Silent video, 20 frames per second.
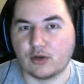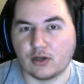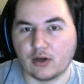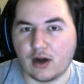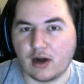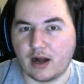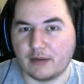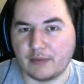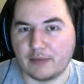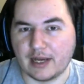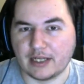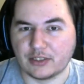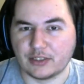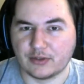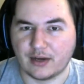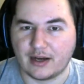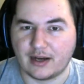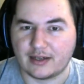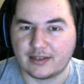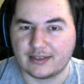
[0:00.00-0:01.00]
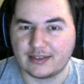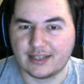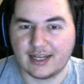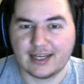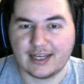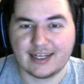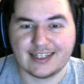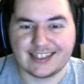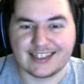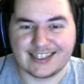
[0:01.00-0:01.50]
her on Patreon.
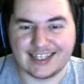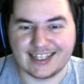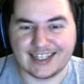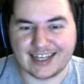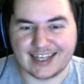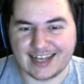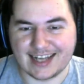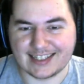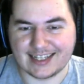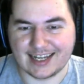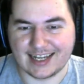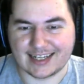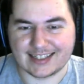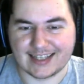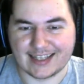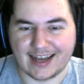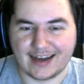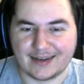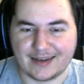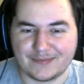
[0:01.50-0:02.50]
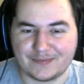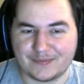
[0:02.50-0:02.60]
See you guys next time.